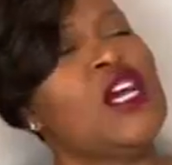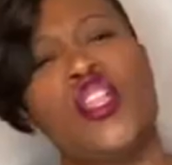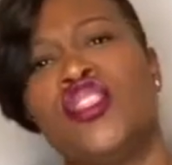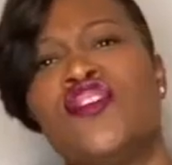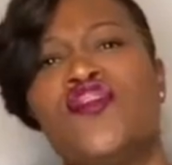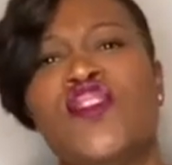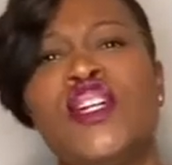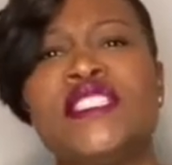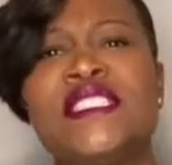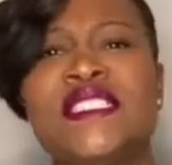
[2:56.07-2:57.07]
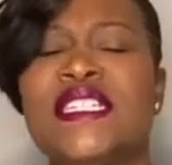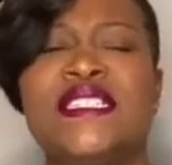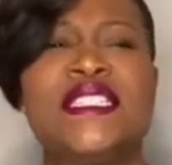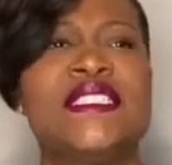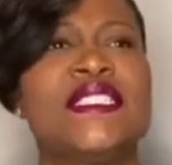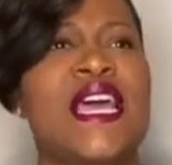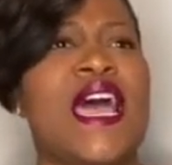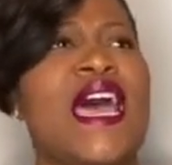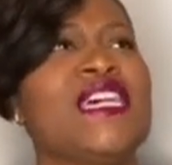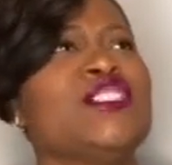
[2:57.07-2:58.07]
The first sentence
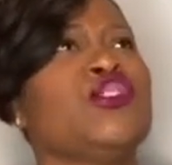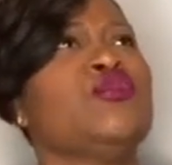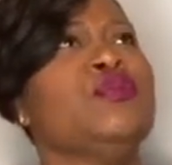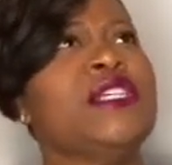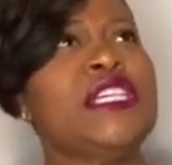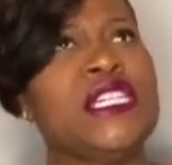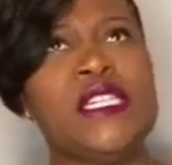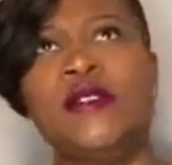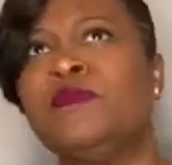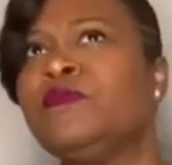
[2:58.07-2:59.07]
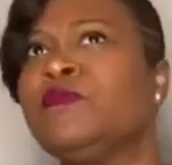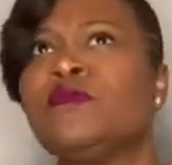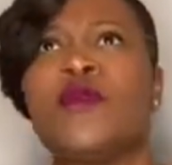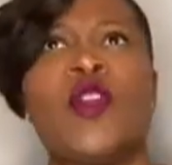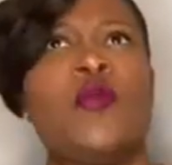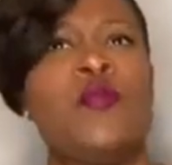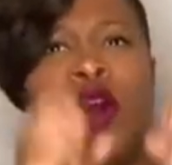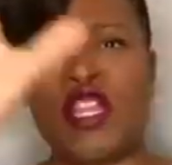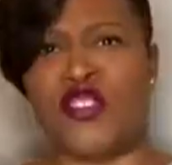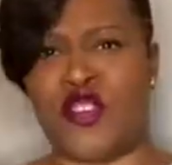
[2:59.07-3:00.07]
has to be
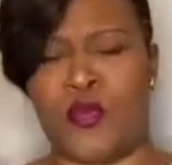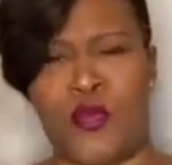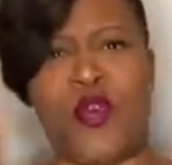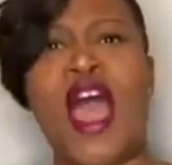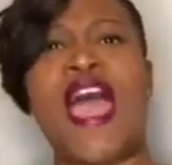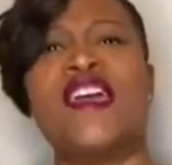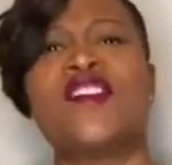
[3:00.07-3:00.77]
Pulitzer Prize